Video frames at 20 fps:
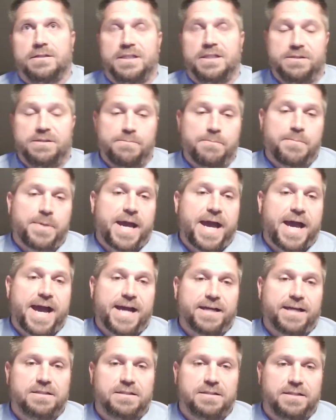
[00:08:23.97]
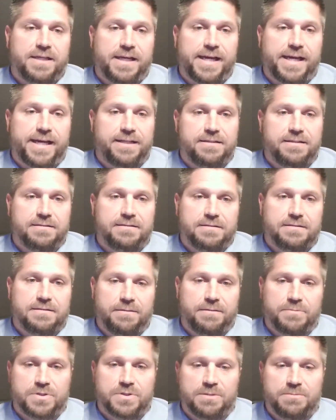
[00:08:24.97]
the impact that
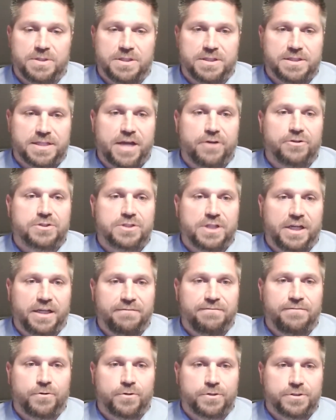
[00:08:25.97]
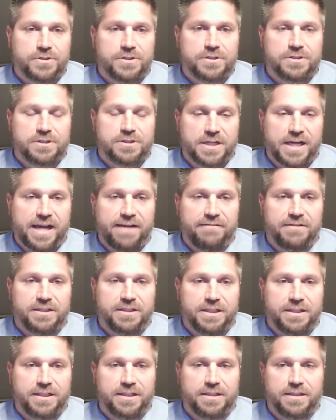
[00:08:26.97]
some of these outside forces are
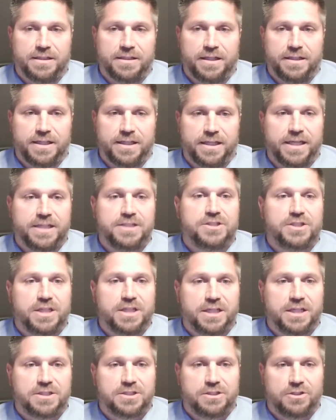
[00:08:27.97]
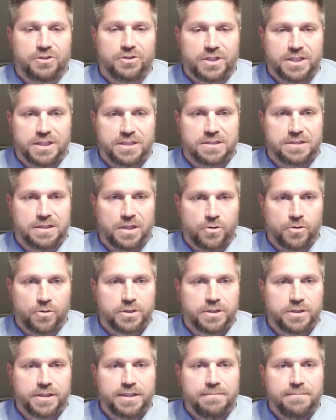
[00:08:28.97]
having on the education of their kids
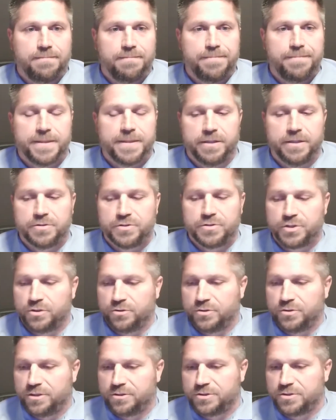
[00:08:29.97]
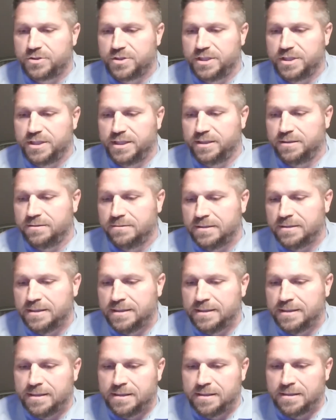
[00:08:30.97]
locally. And so you're seeing
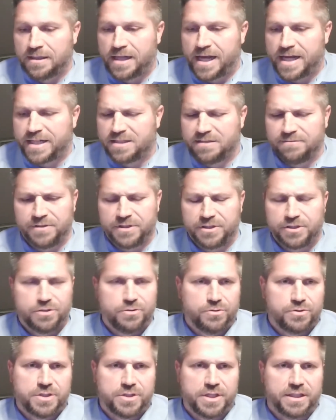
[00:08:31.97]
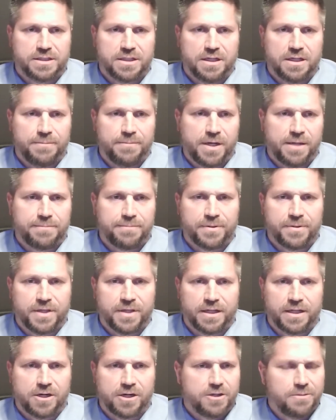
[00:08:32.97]
lots of issues that come up
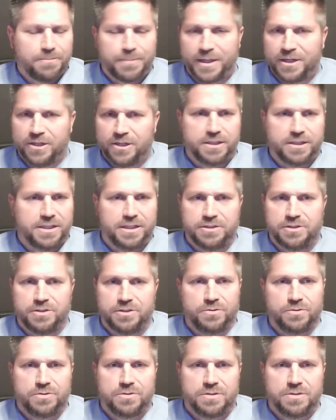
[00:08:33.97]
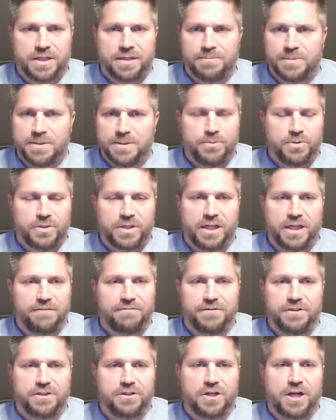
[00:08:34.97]
that aren't parent issues, that people
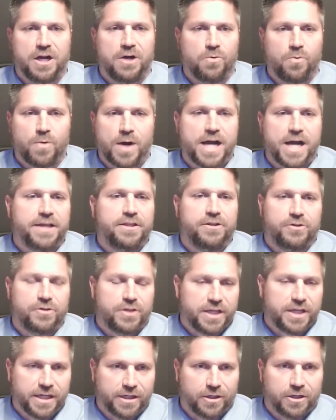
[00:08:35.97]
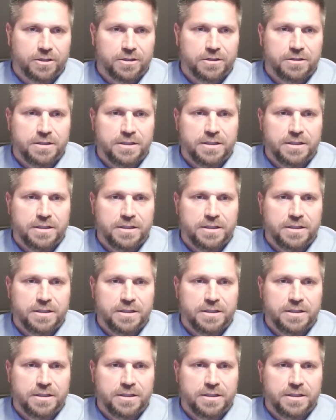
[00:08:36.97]
can't figure out why they're there,